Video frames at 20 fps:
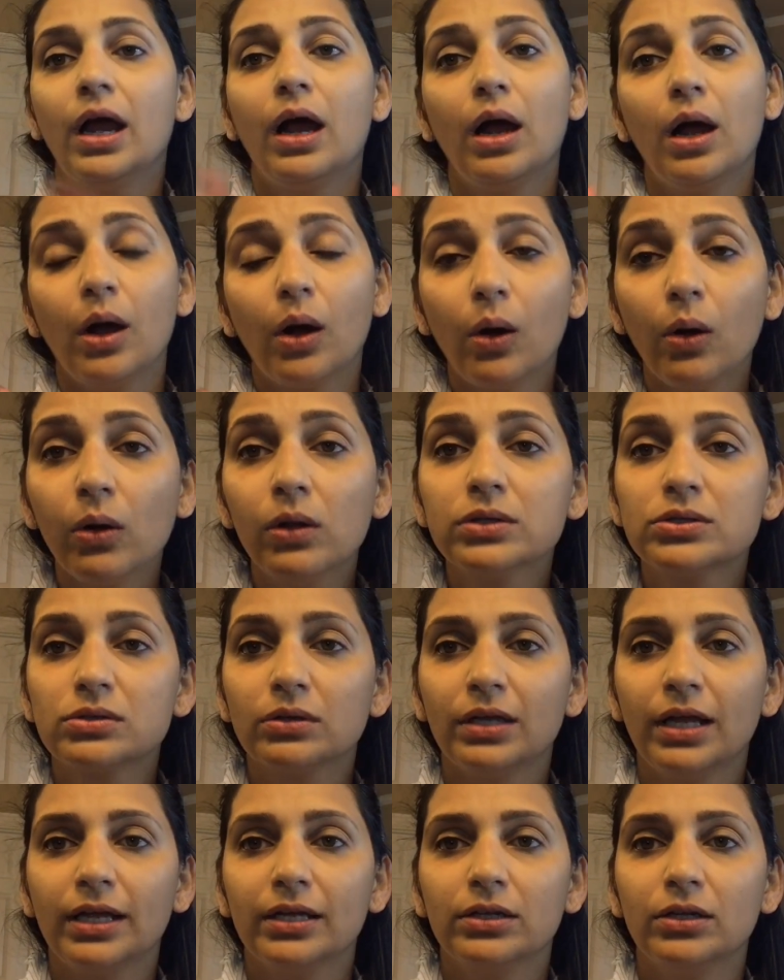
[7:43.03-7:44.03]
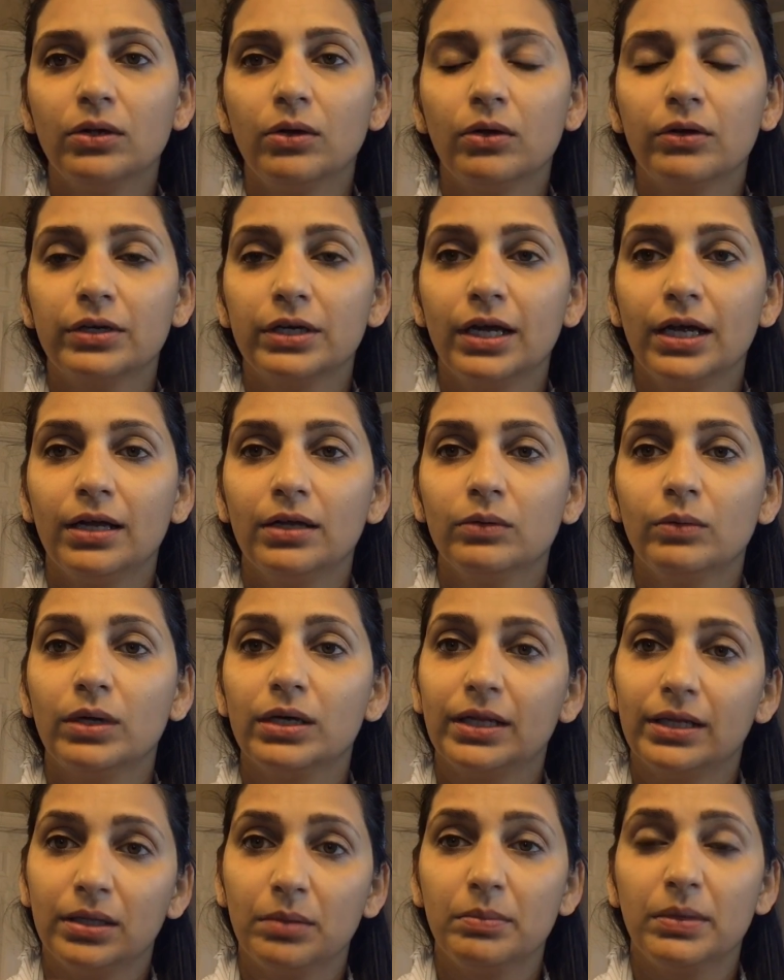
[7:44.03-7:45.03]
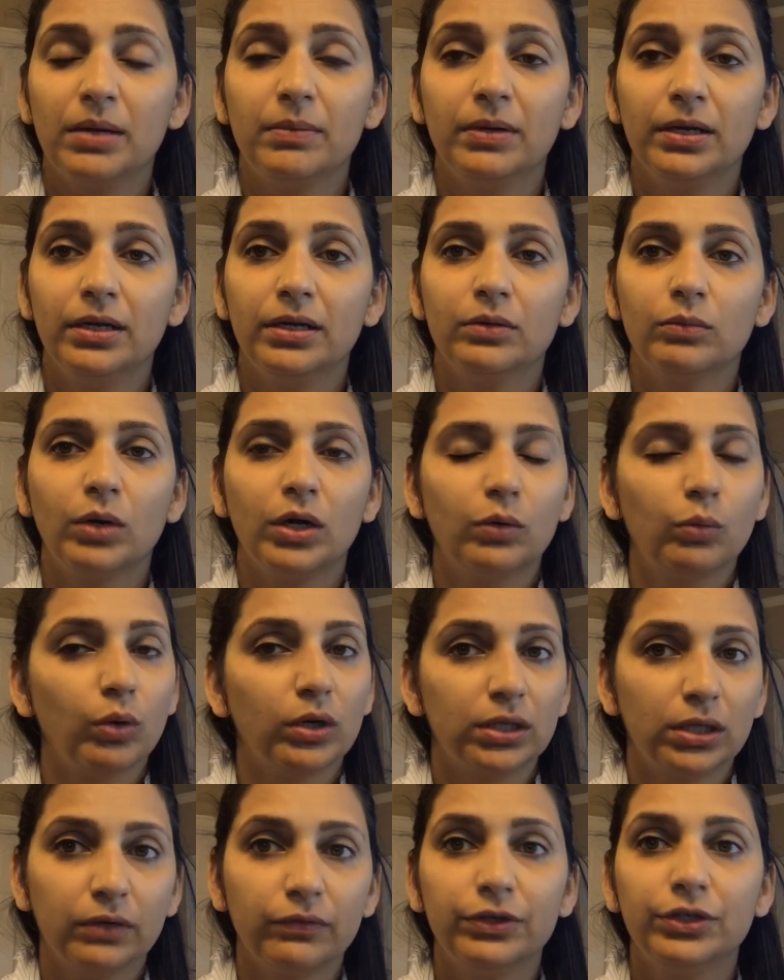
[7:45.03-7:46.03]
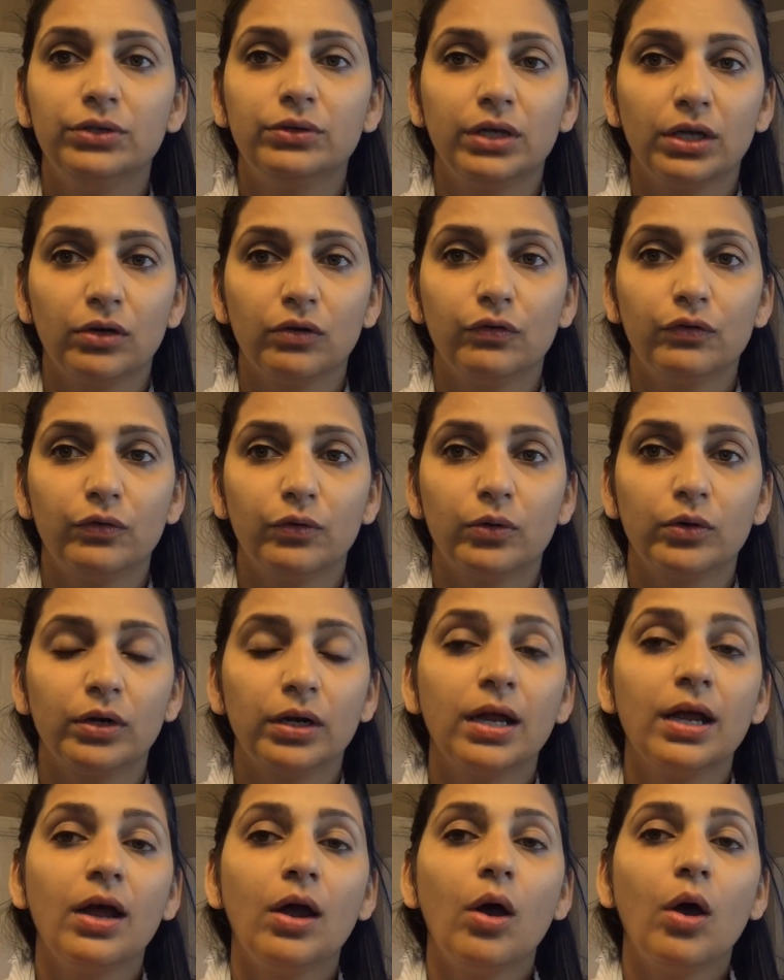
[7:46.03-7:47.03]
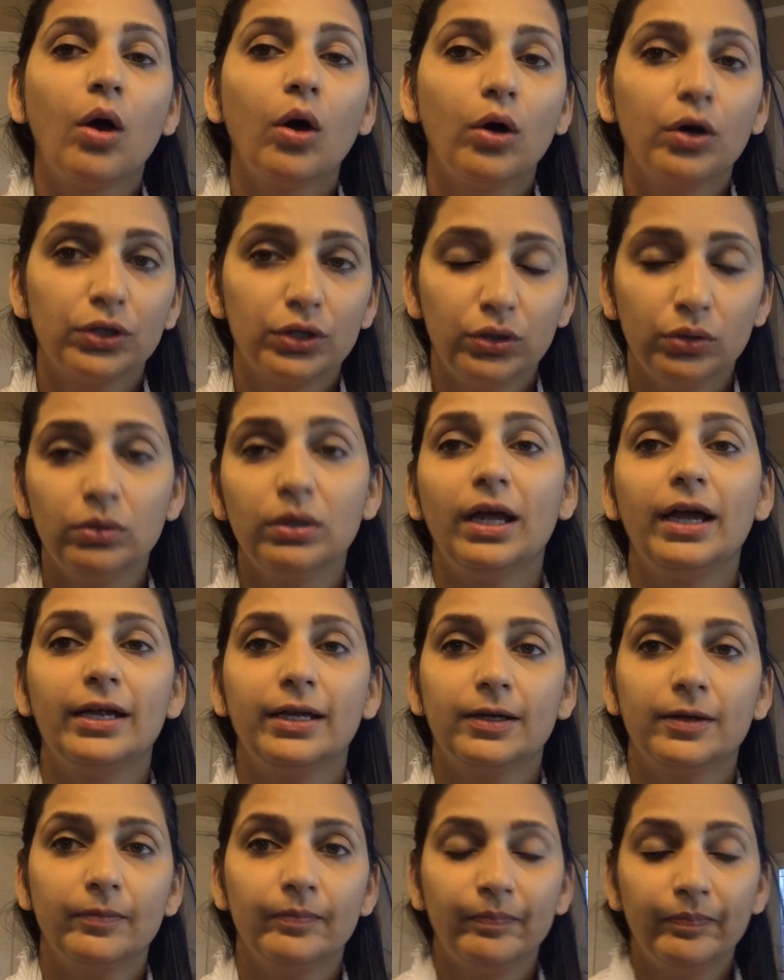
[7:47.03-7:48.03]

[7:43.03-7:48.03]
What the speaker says: I also like the L'Oreal one and the Maybelline one, whatever you can afford or you like.